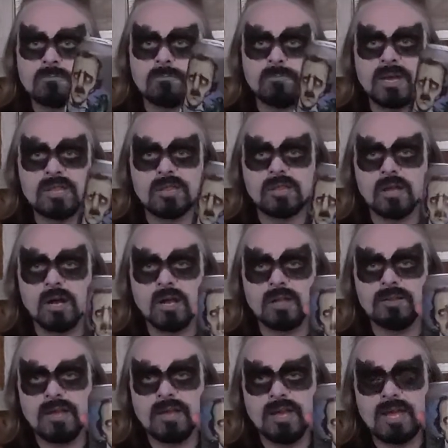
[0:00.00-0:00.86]
based
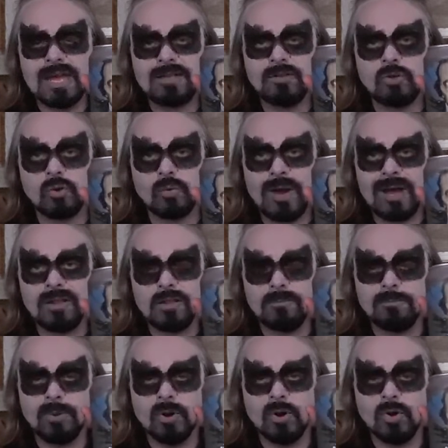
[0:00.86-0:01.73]
on Edgar
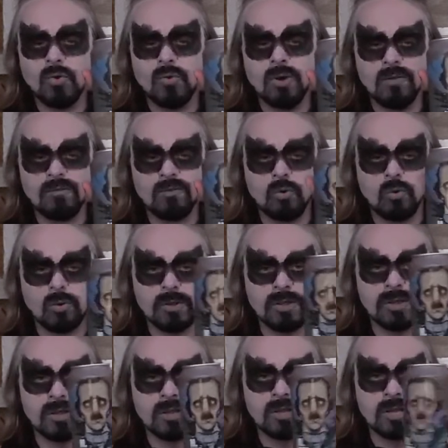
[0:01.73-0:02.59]
Allan Poe, of
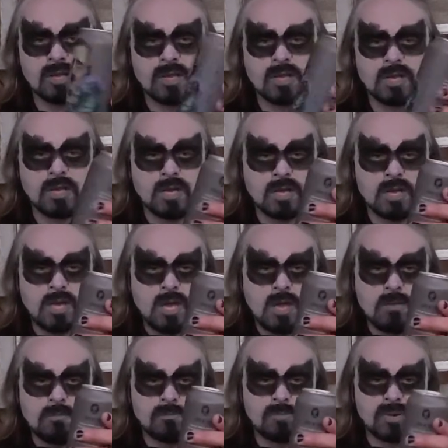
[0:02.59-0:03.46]
course.
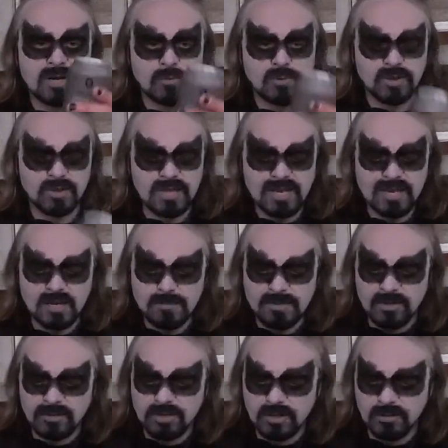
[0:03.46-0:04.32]
But I was thinking
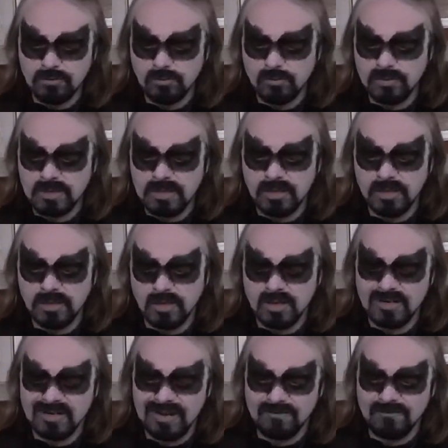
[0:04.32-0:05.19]
about this one when I
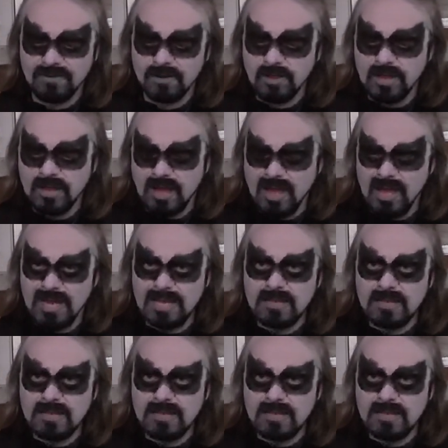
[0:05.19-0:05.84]
saw it, and I felt like I